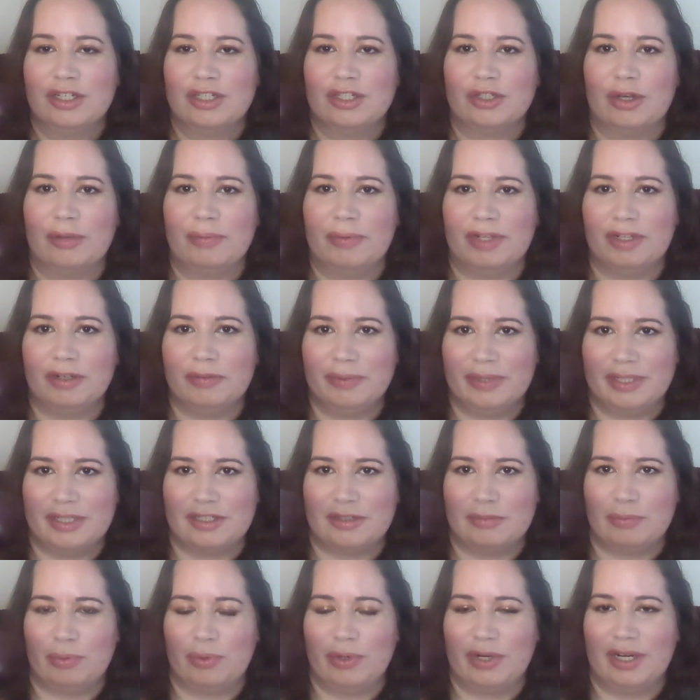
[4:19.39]
So I'm a little bit
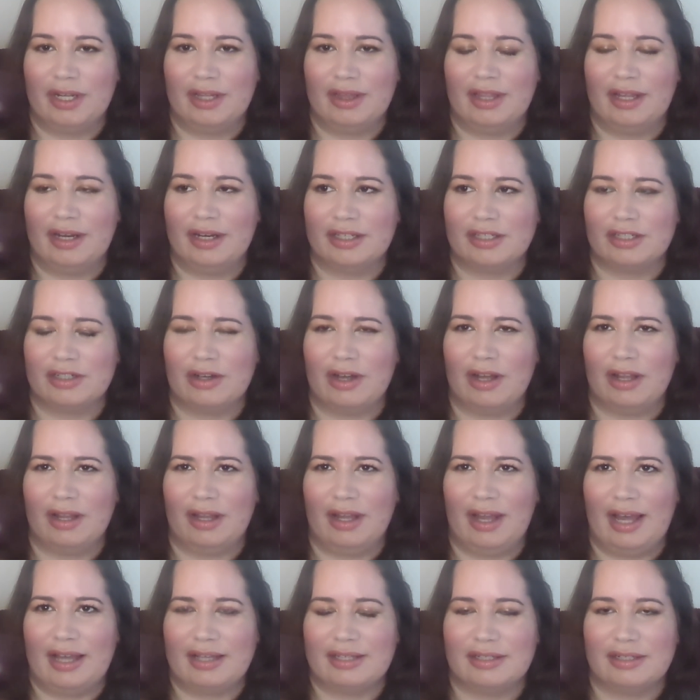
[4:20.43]
disappointed that it's
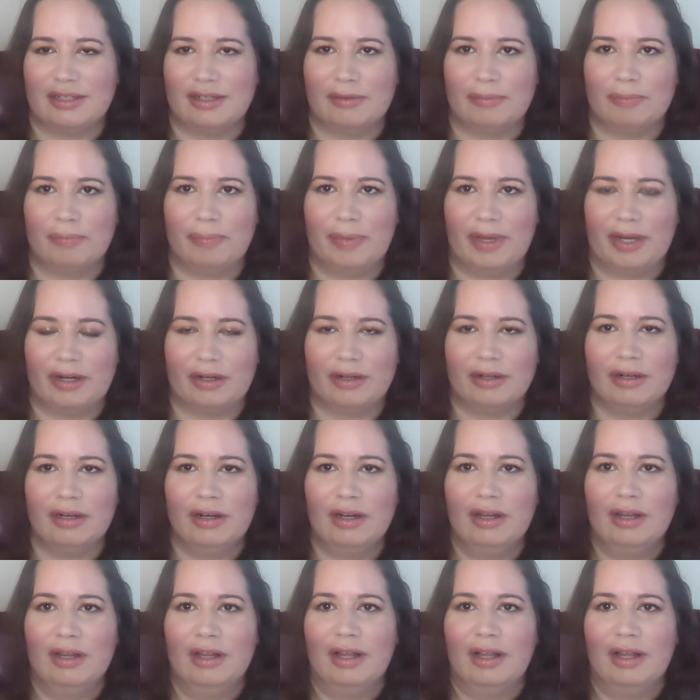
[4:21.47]
not lasting better,